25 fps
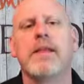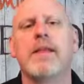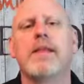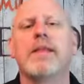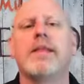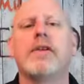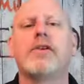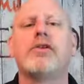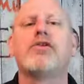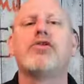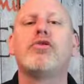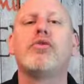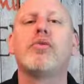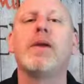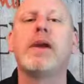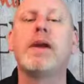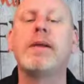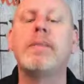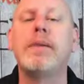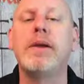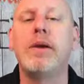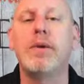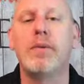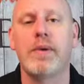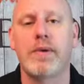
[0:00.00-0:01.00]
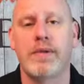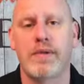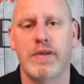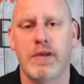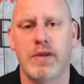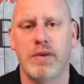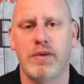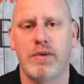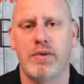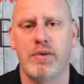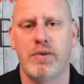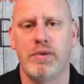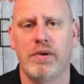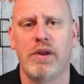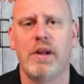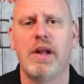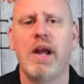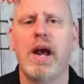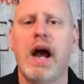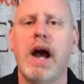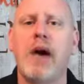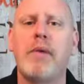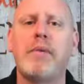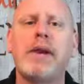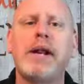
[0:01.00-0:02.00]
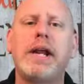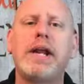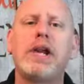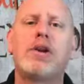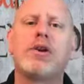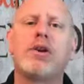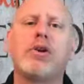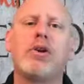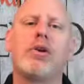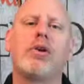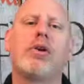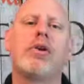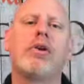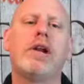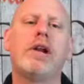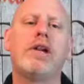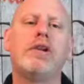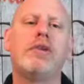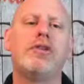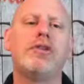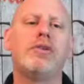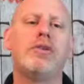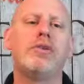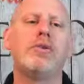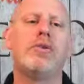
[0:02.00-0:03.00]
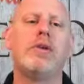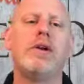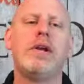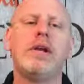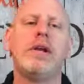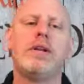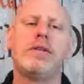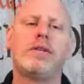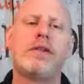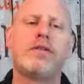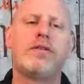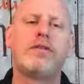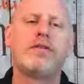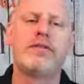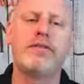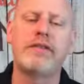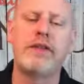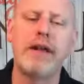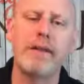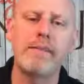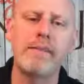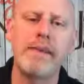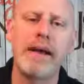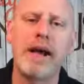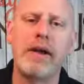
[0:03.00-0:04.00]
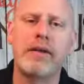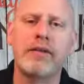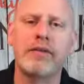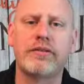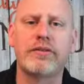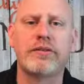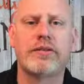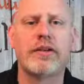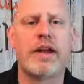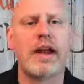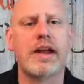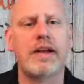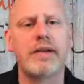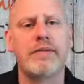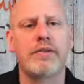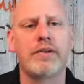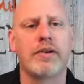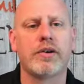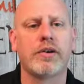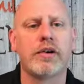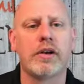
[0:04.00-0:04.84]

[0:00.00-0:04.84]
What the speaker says: They're dreaming with you. I want to encourage you to step outside of